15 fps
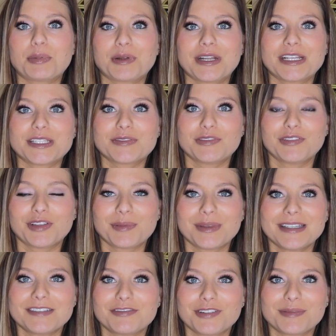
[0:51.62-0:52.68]
brings
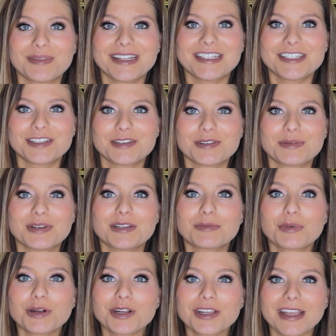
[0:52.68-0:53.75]
fulfillment for me to
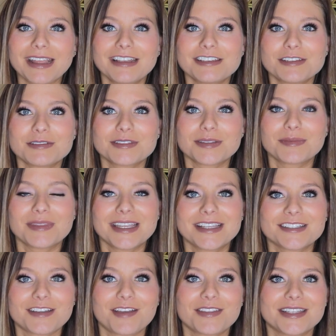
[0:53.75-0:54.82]
work and do some
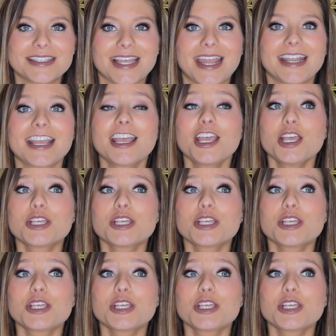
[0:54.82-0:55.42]
things on the side.